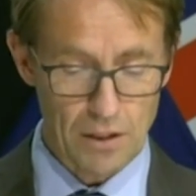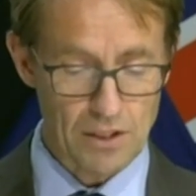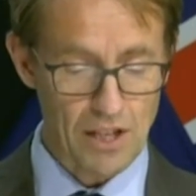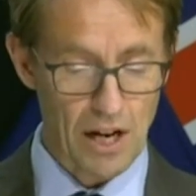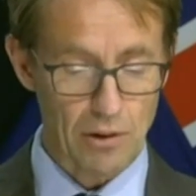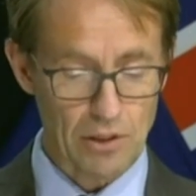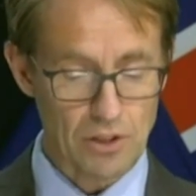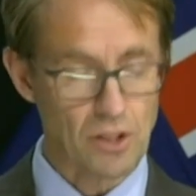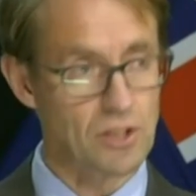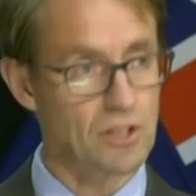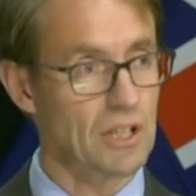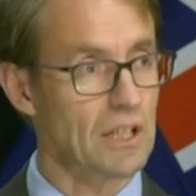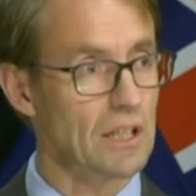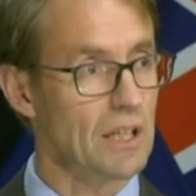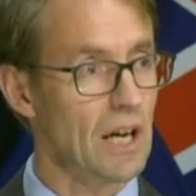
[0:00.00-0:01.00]
These are
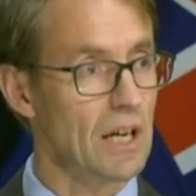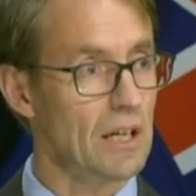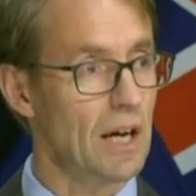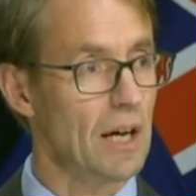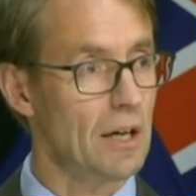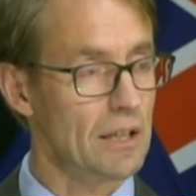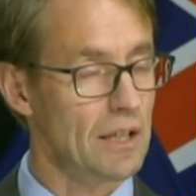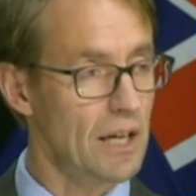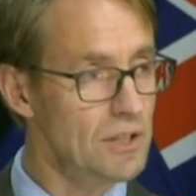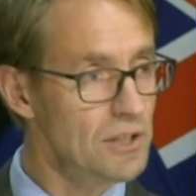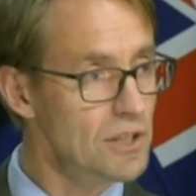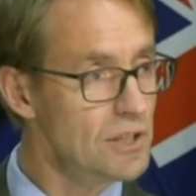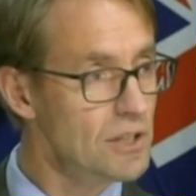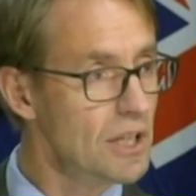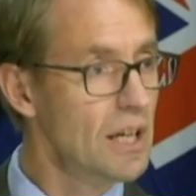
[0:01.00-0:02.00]
existing
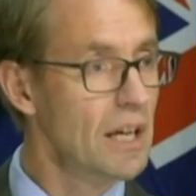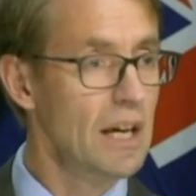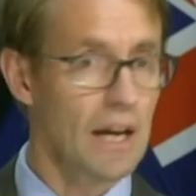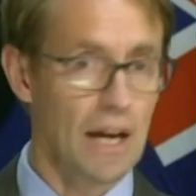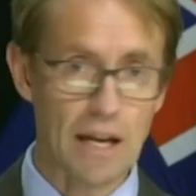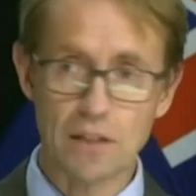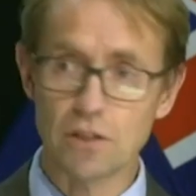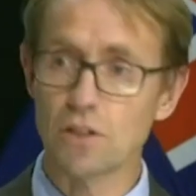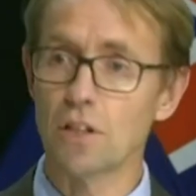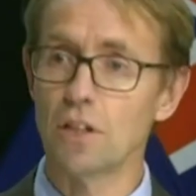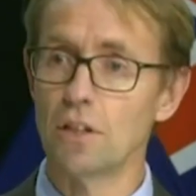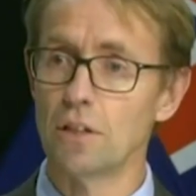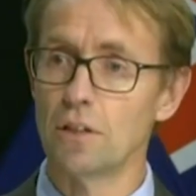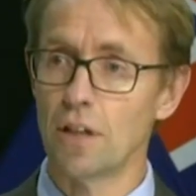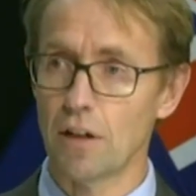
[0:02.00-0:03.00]
cases, and
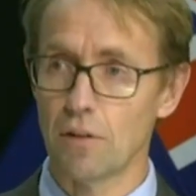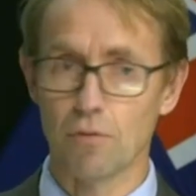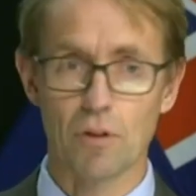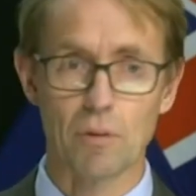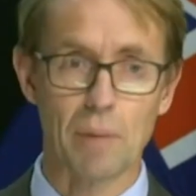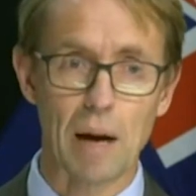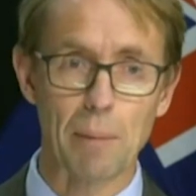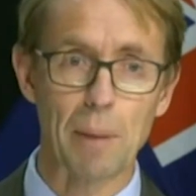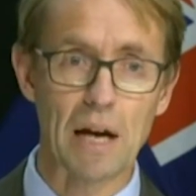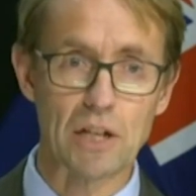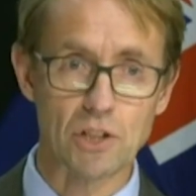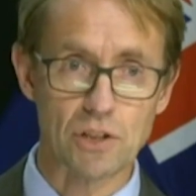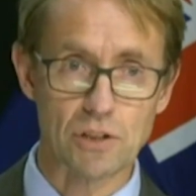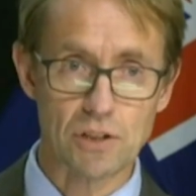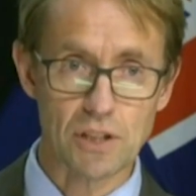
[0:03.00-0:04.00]
none of them are
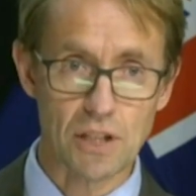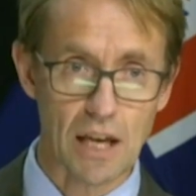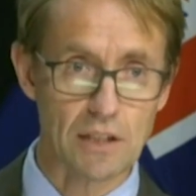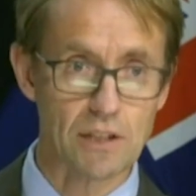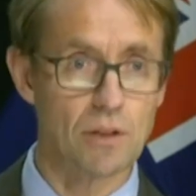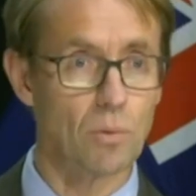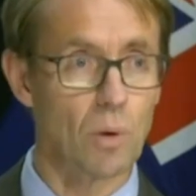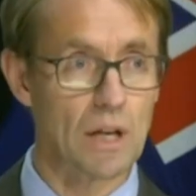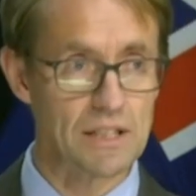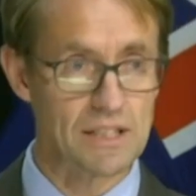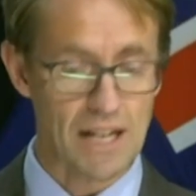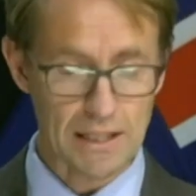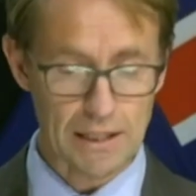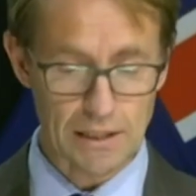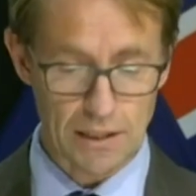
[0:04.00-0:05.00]
patients at
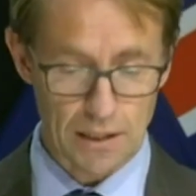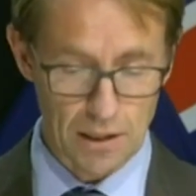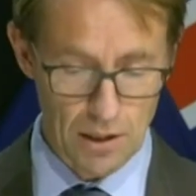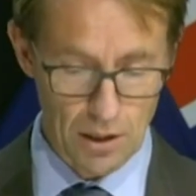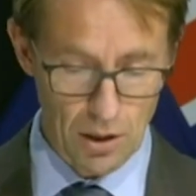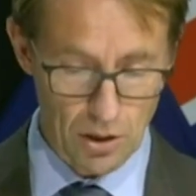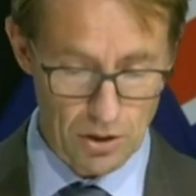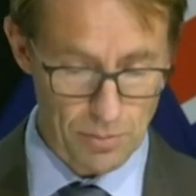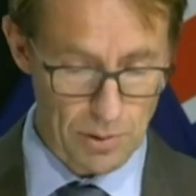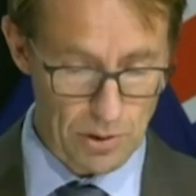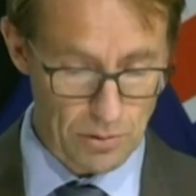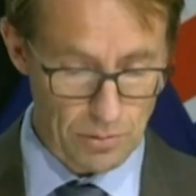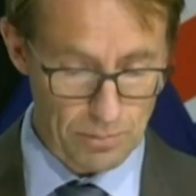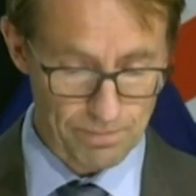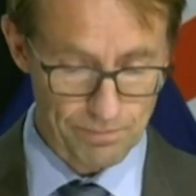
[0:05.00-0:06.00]
Waitakere
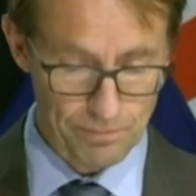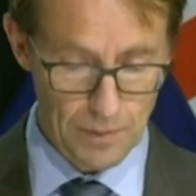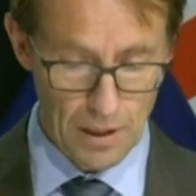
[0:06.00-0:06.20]
Hospital.